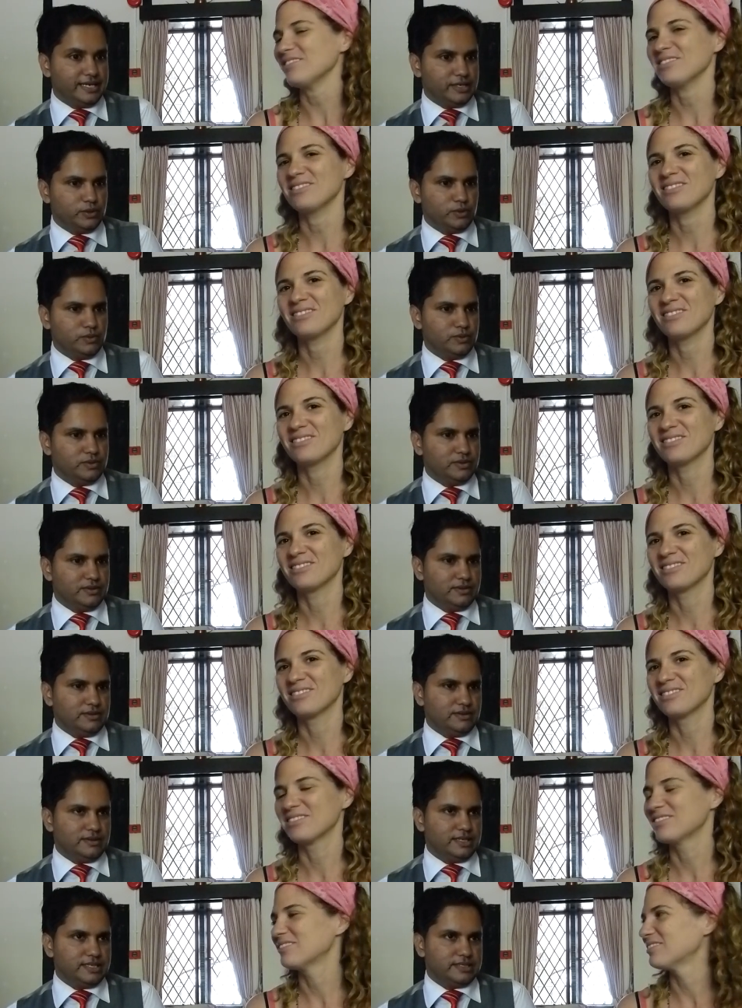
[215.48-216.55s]
Speaker 1: I do,
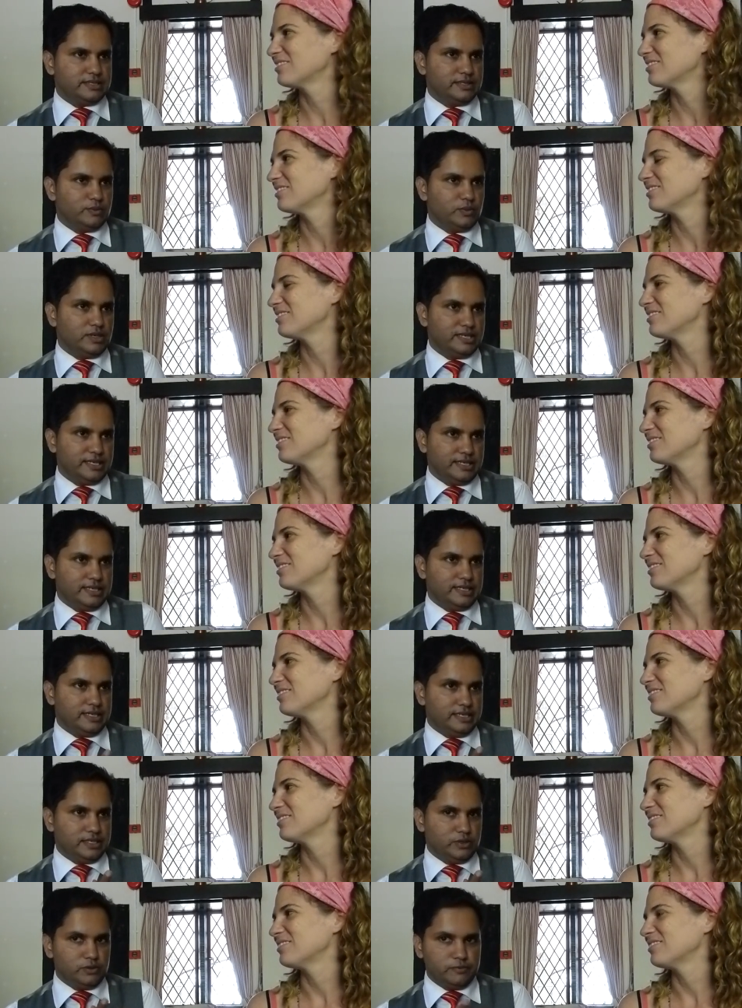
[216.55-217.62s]
let's say what
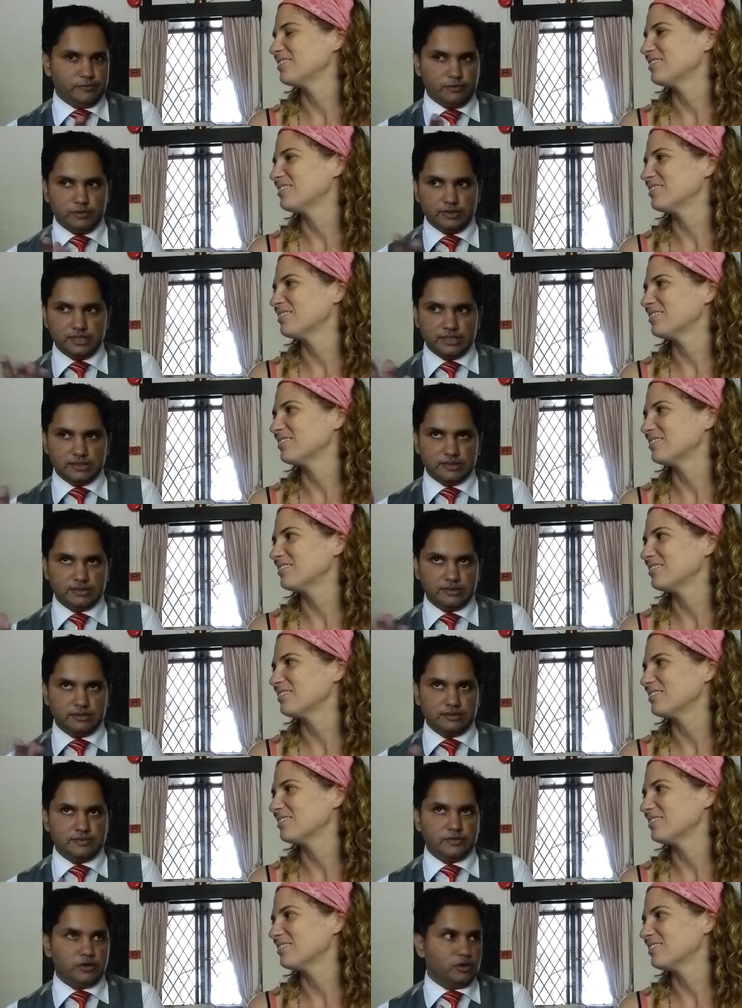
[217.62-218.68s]
I do for the
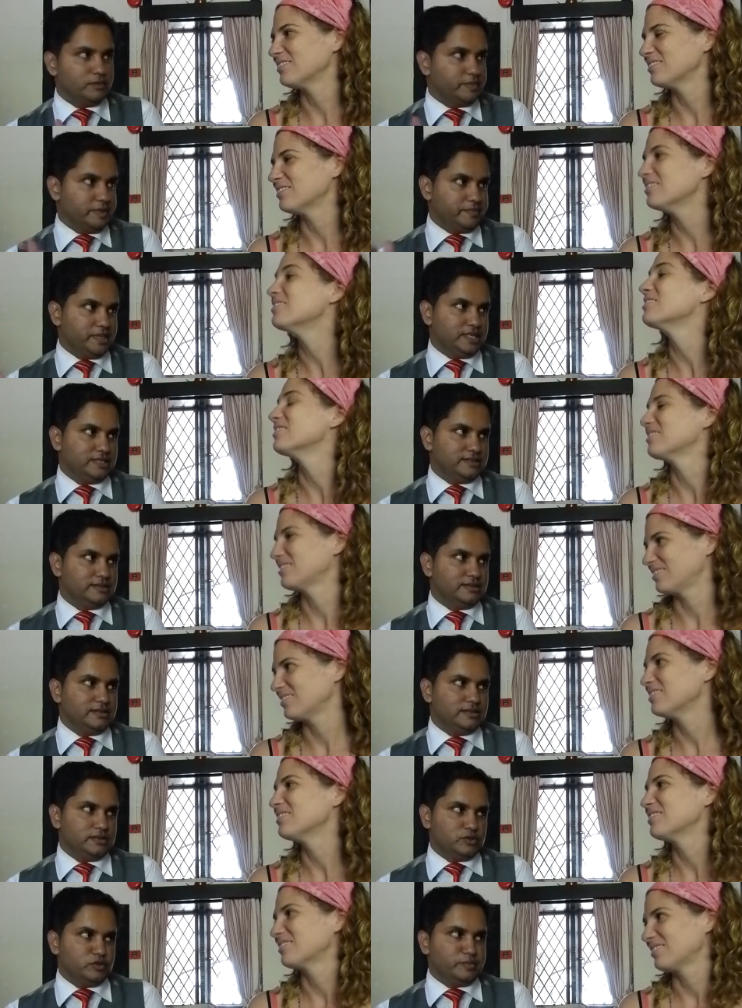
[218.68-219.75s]
old peoples.
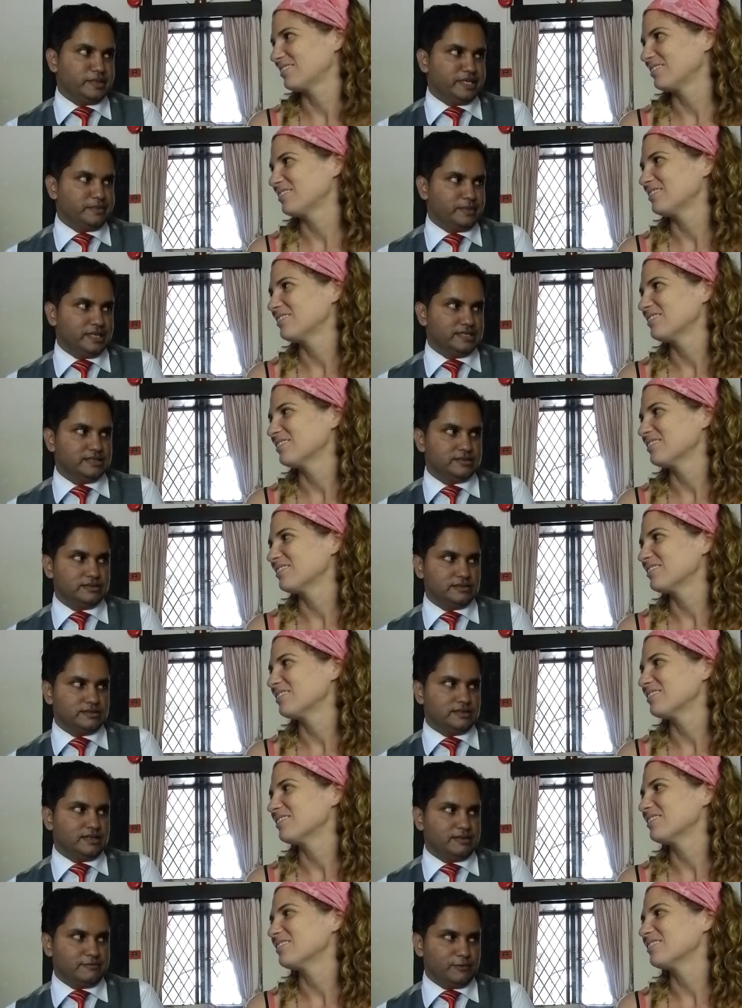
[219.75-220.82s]
So my brother
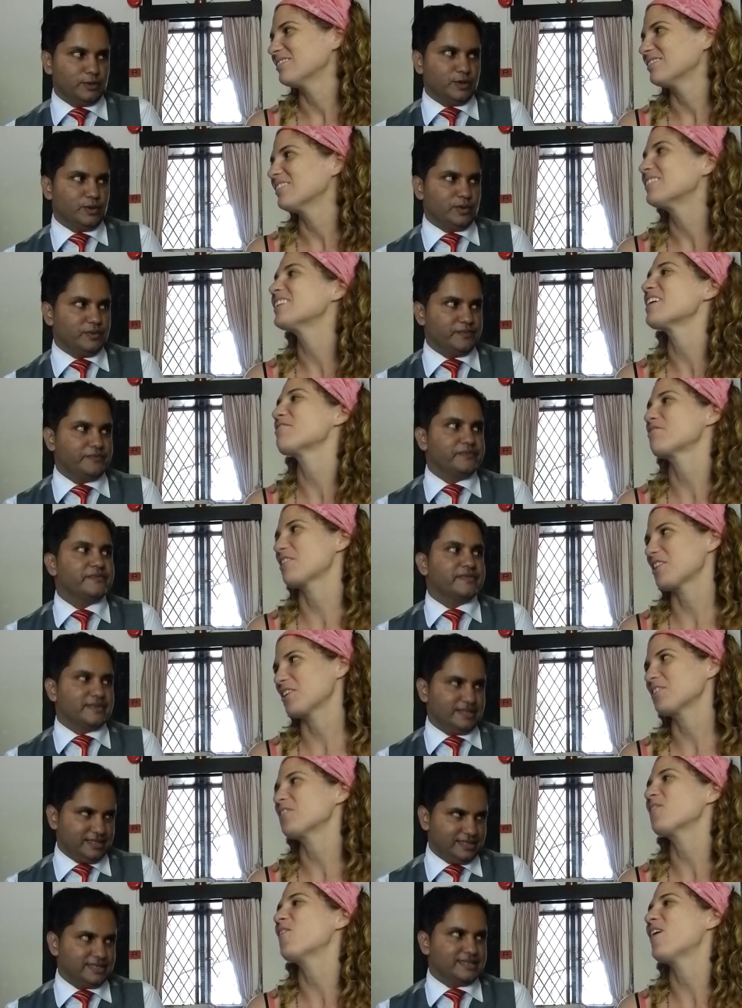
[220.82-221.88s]
sister follow.
Speaker 2: They follow.
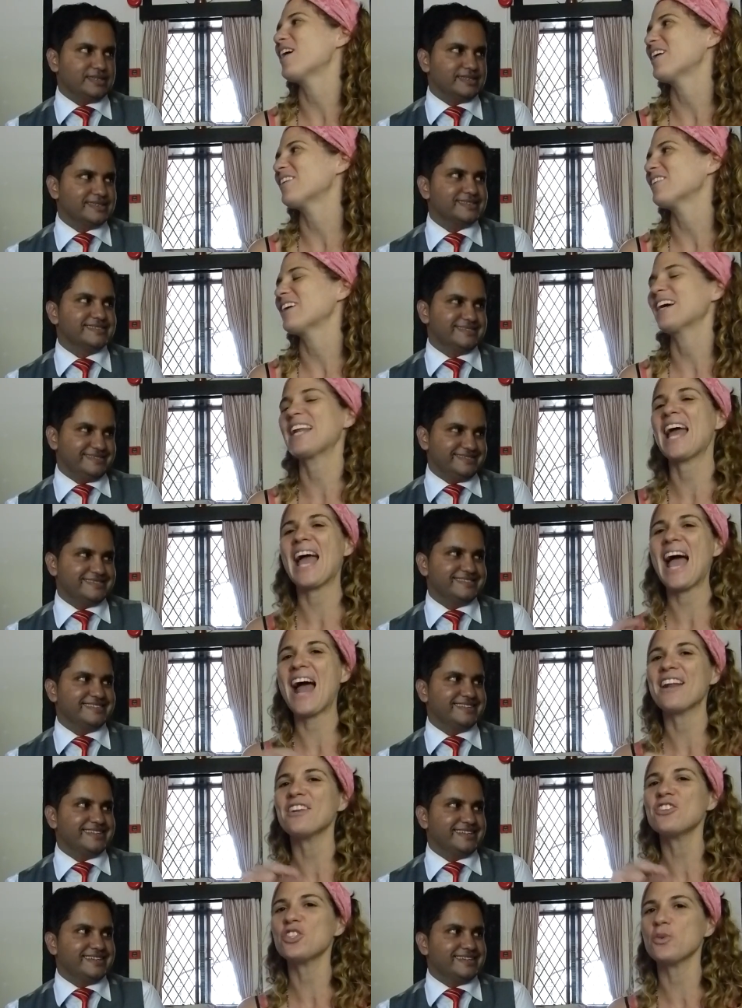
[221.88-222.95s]
Yeah. Wow. And mm-hmm. how
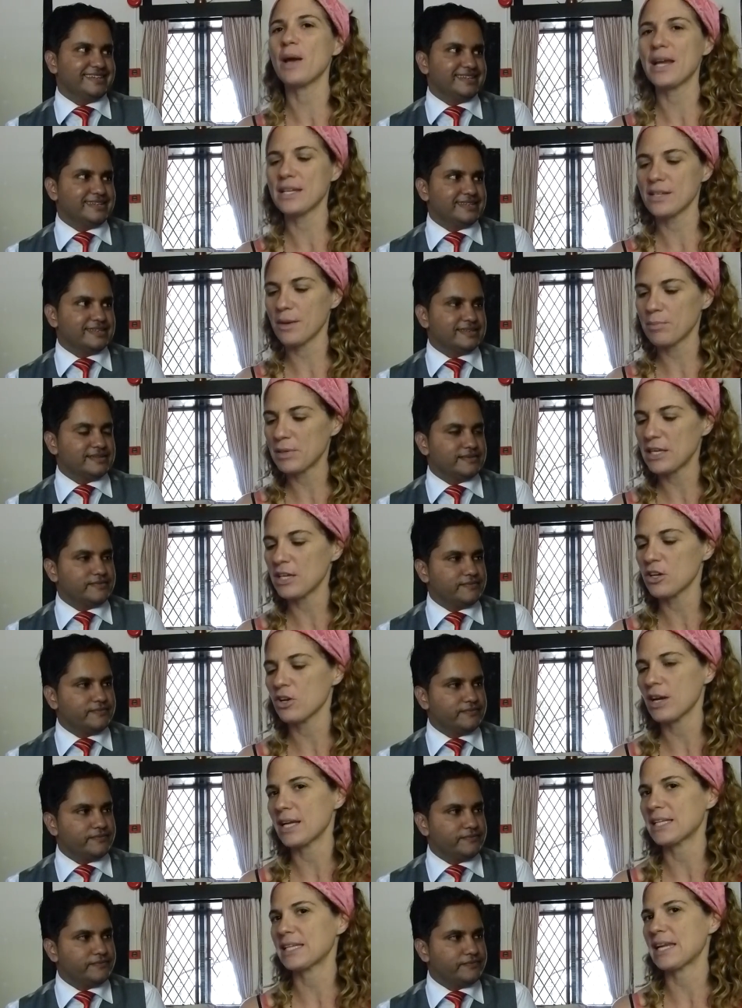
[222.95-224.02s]
did you end up here
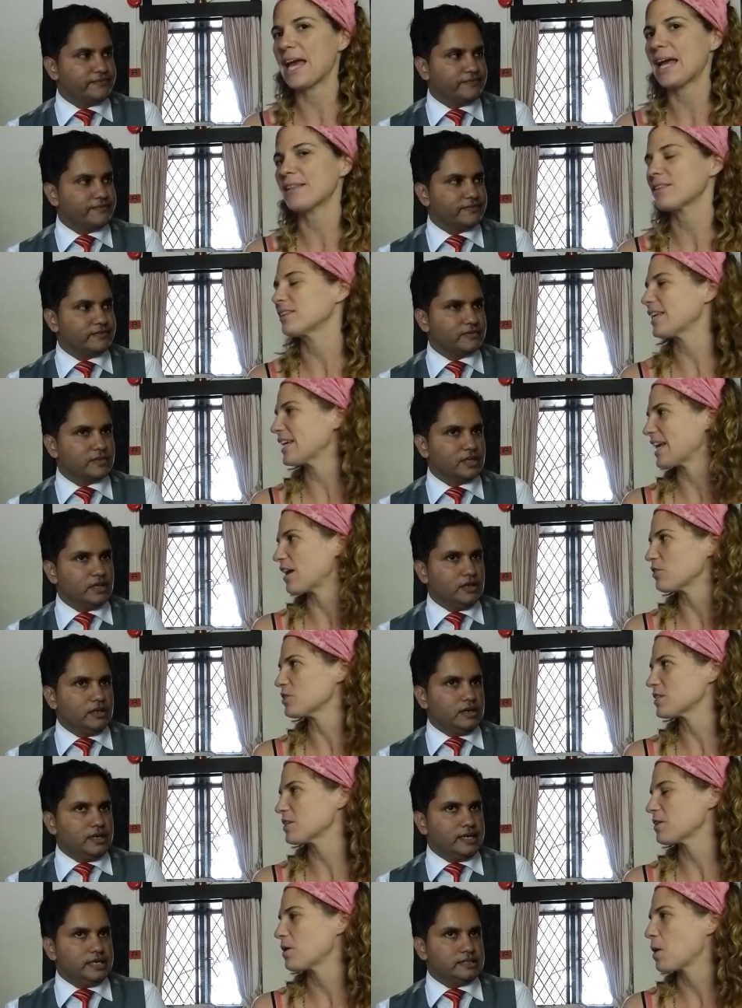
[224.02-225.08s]
at, at the lake
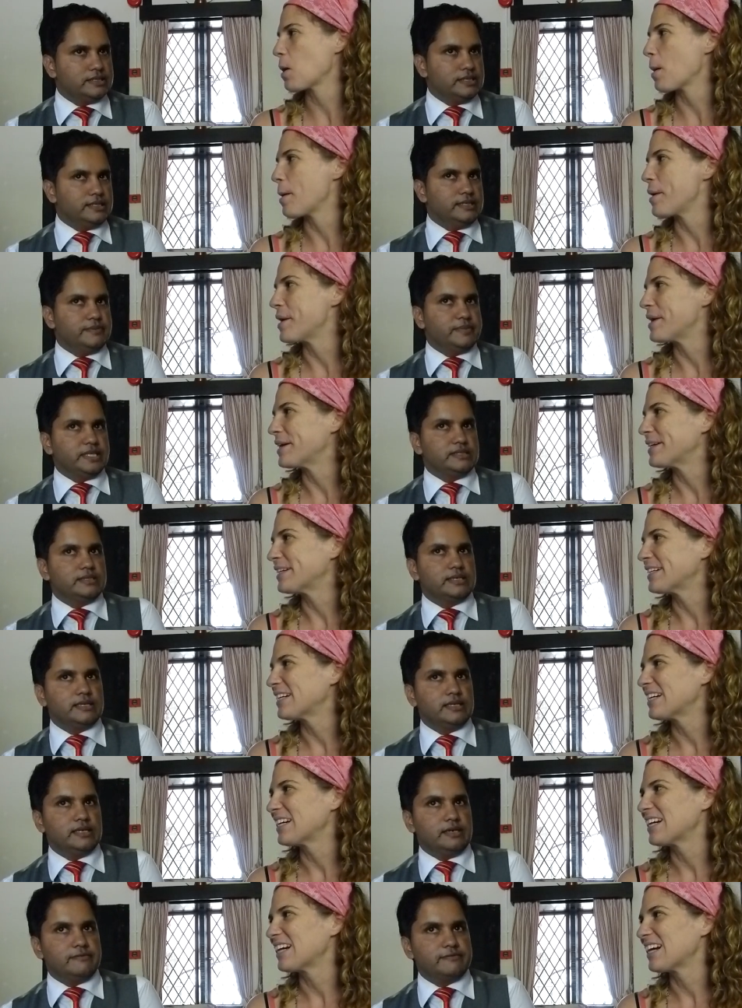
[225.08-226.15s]
house?
Speaker 1: Actually,
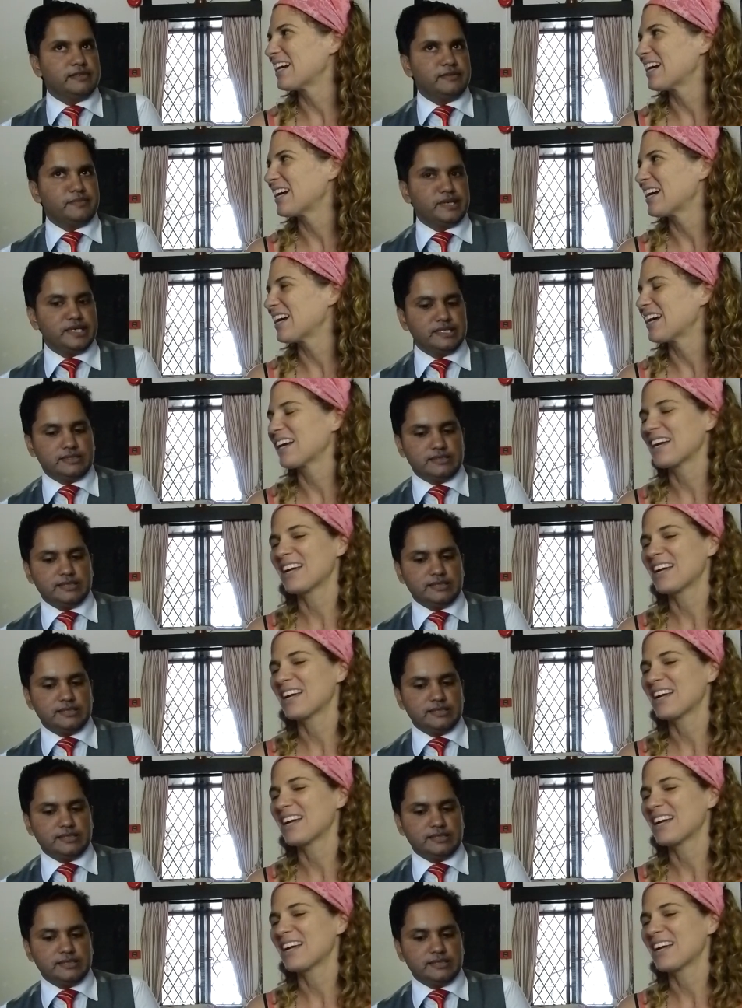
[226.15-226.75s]
basically after my